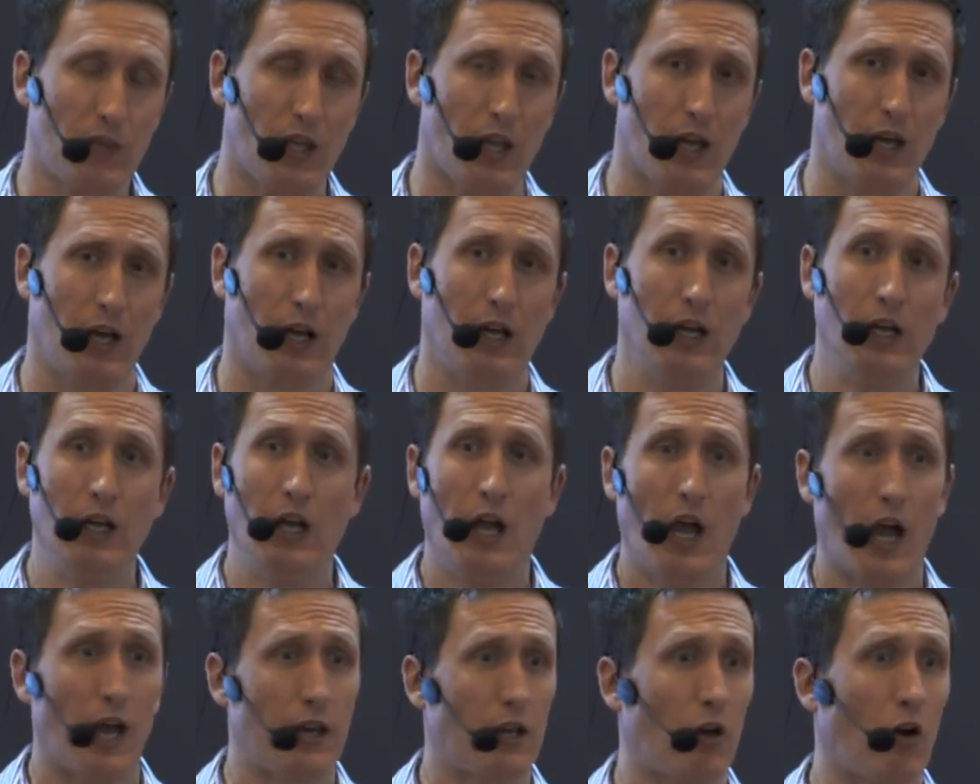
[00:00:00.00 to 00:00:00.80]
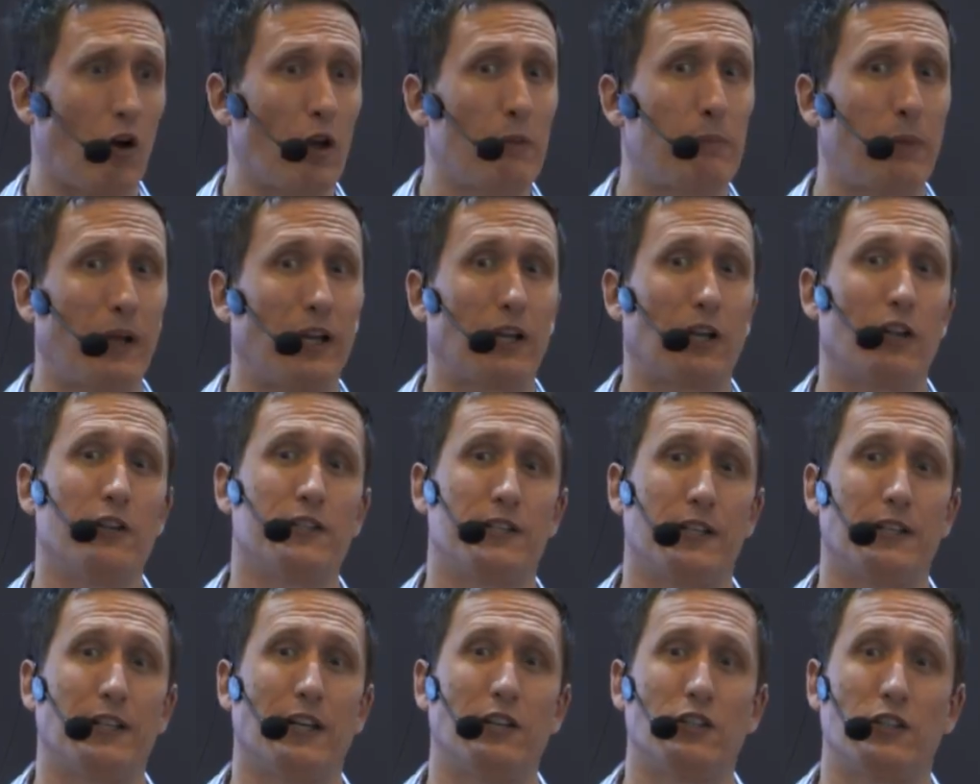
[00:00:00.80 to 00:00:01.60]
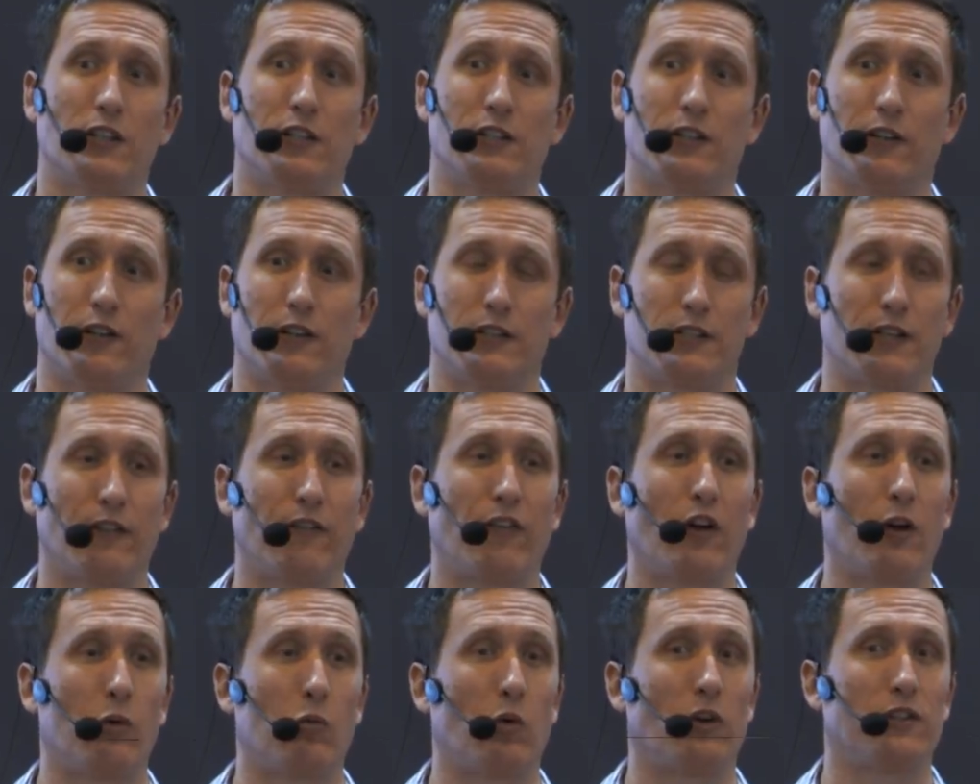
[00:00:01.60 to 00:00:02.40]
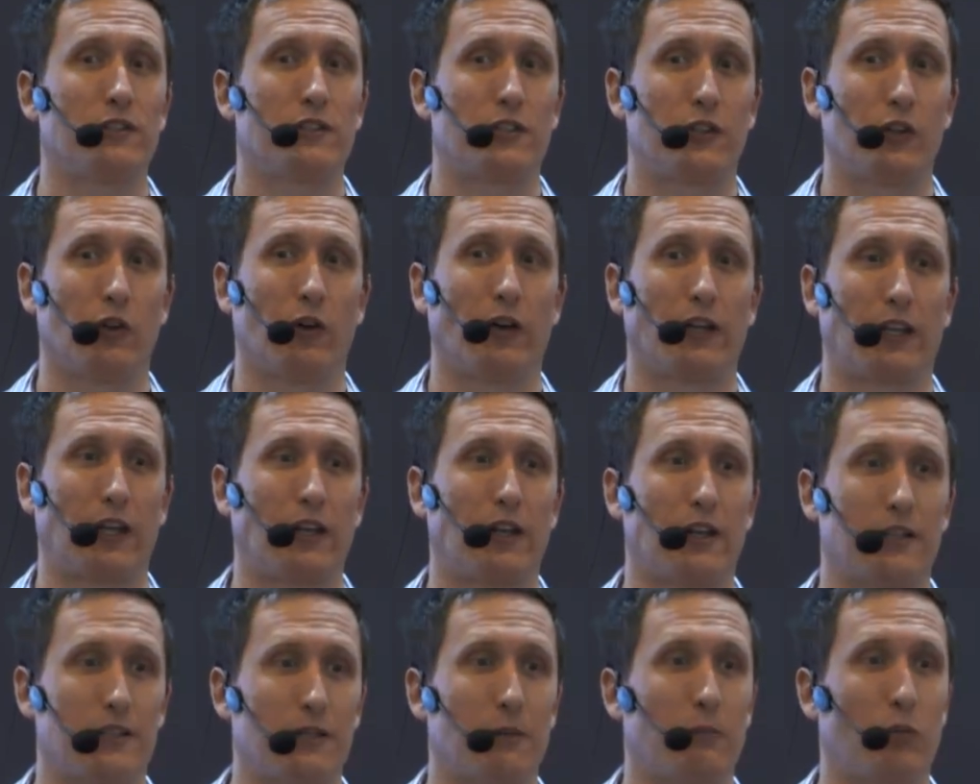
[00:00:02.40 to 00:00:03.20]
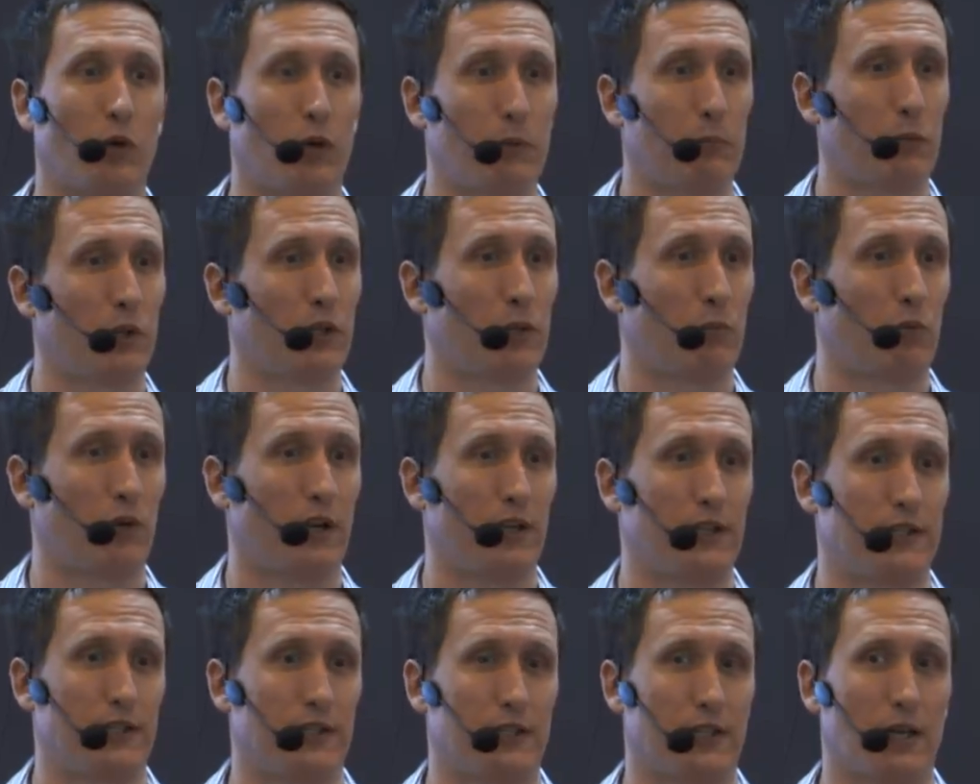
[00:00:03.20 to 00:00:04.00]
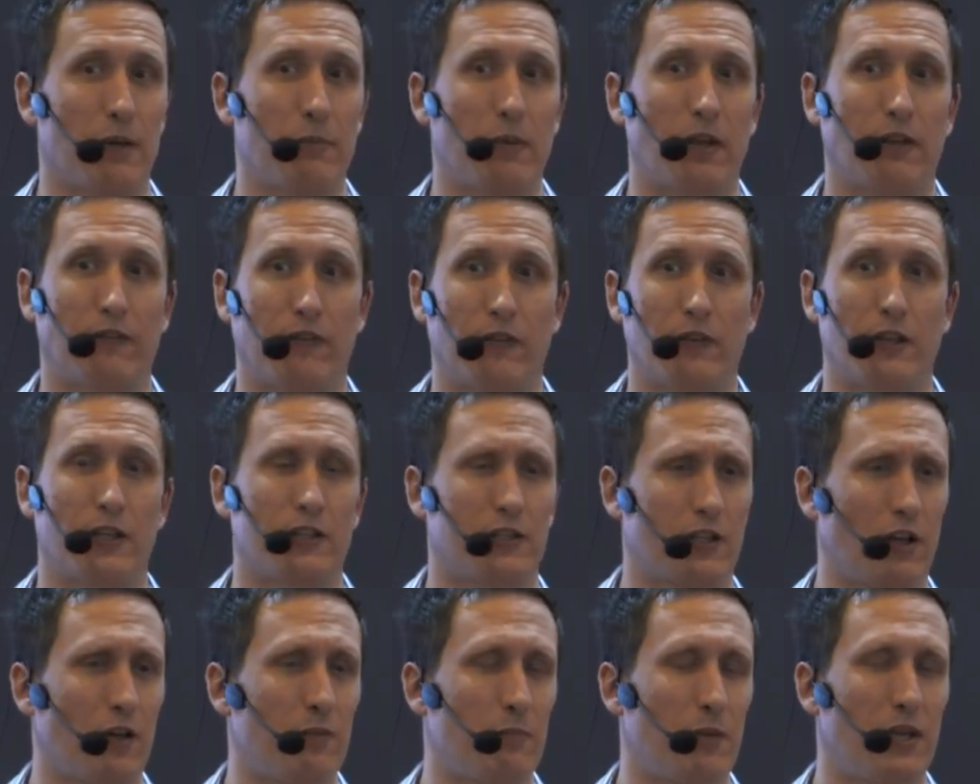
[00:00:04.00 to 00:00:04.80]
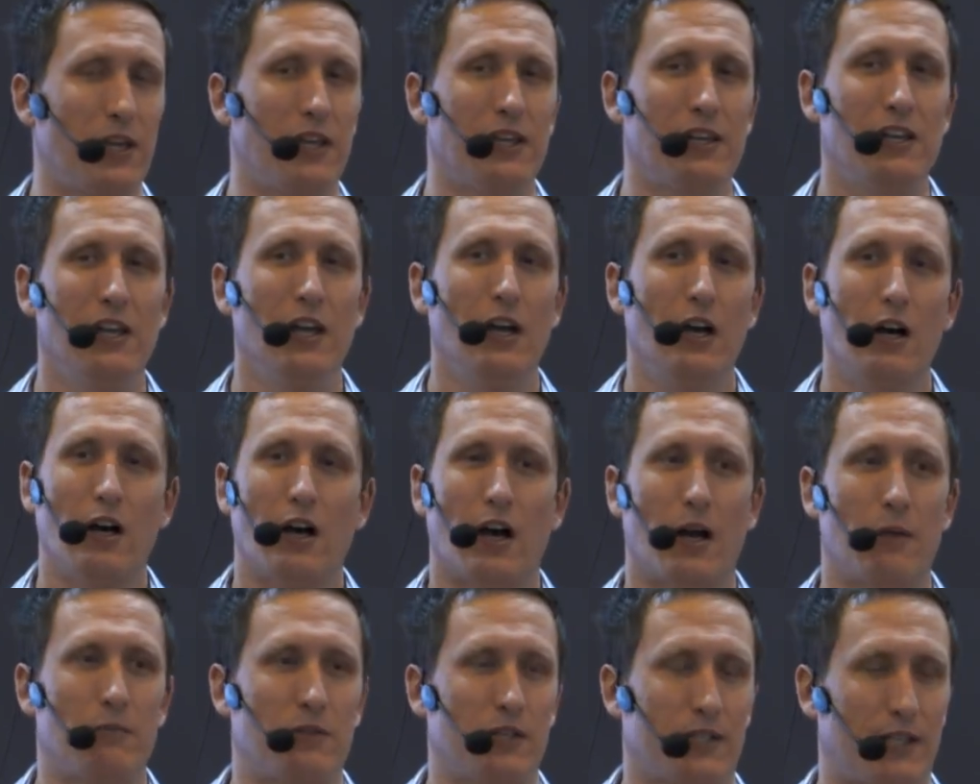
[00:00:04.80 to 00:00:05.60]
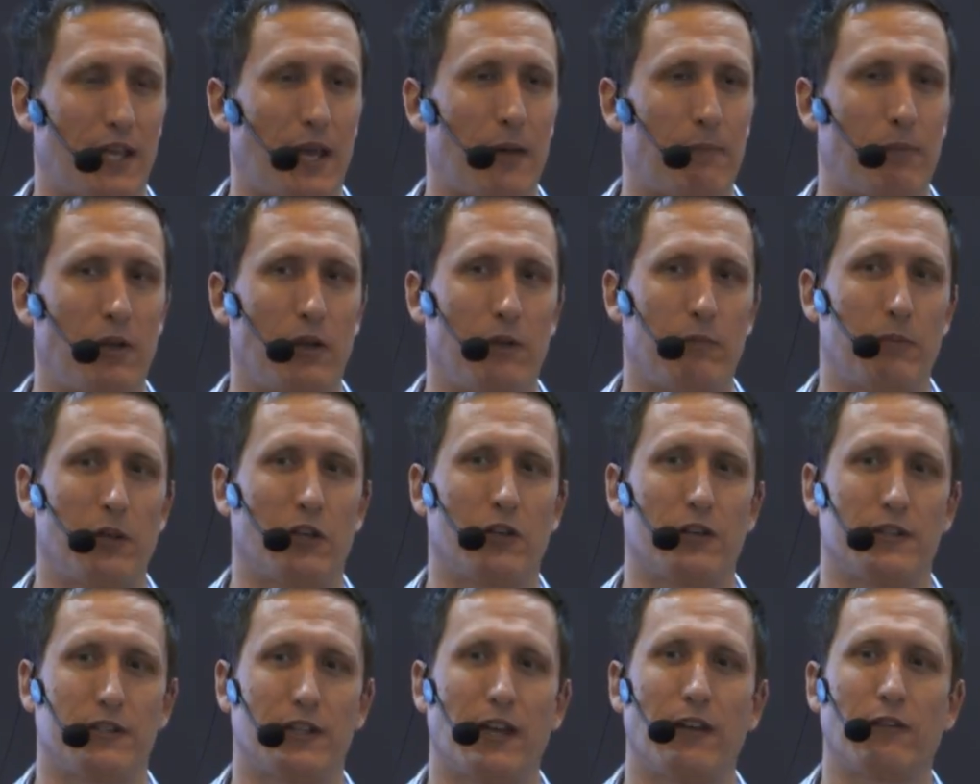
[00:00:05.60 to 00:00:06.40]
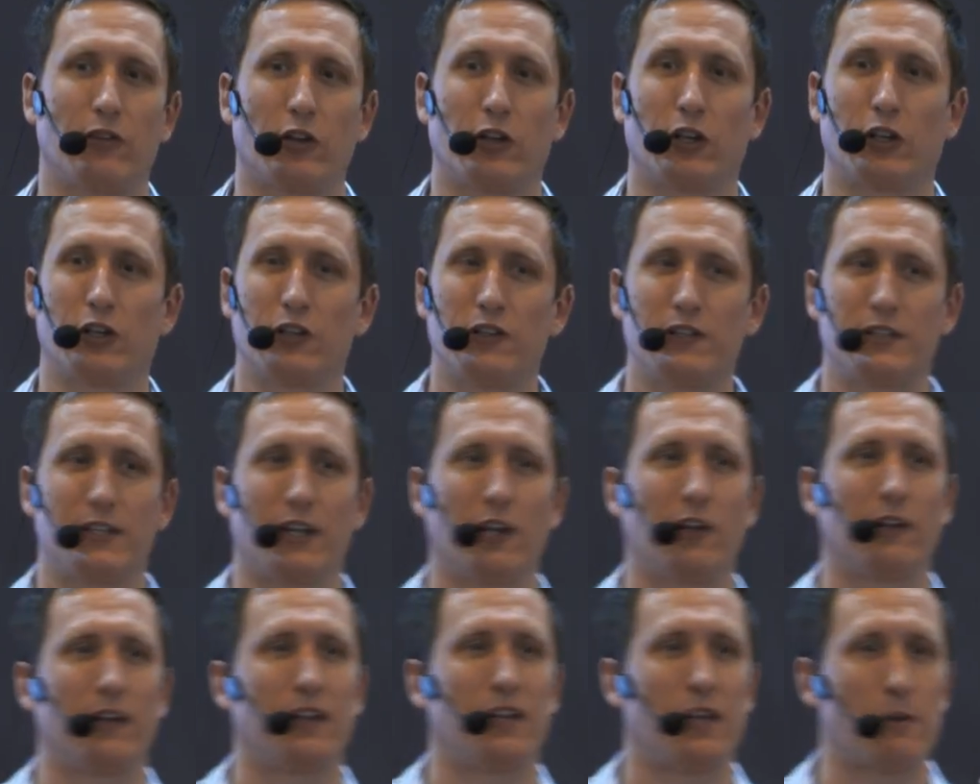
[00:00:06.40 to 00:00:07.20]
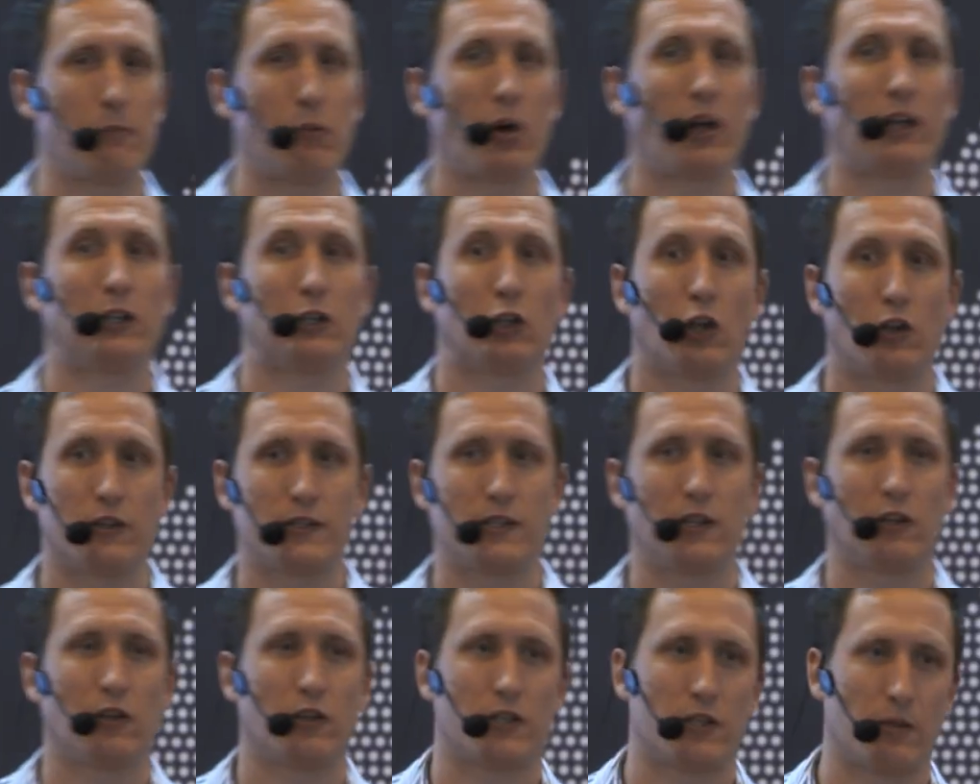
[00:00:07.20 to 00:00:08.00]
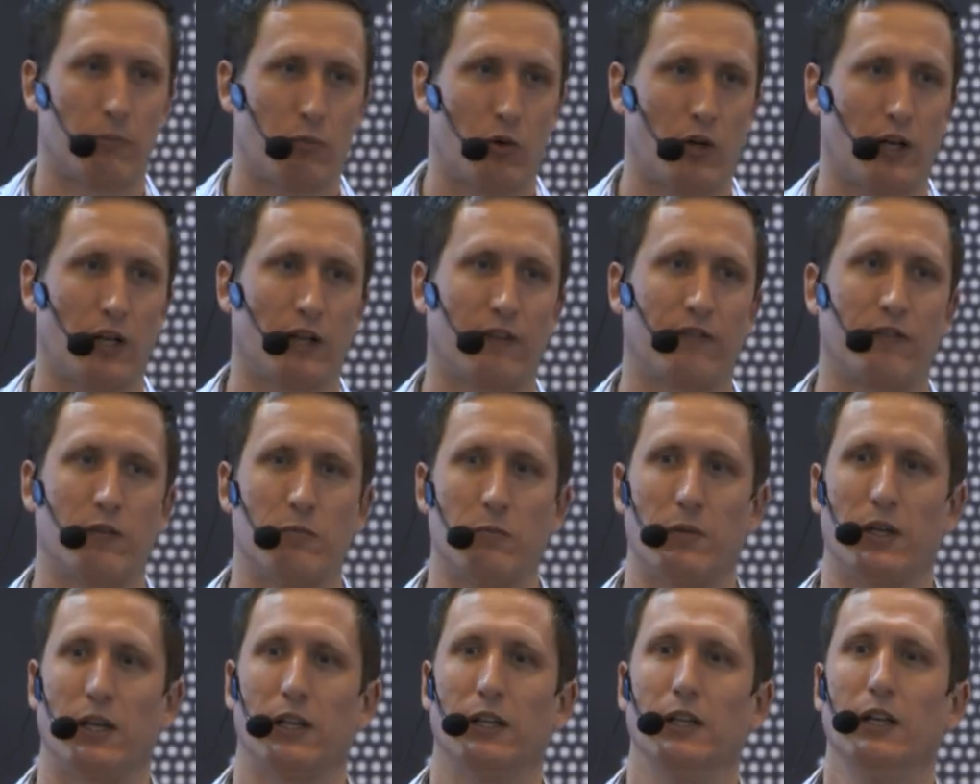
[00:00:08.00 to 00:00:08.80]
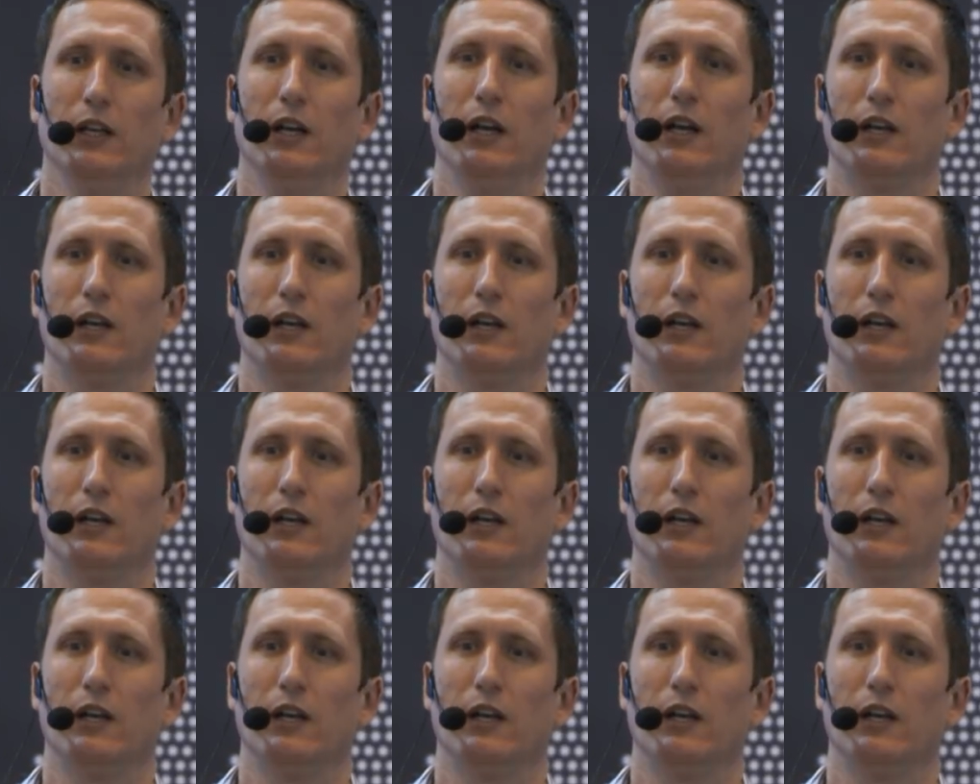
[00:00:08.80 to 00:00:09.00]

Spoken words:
And now I pay close attention to this. If I want to, I can at some point put the prices up. And for the time being, I'm just happy because they've got a good deal and they're buying lots and lots of product from me.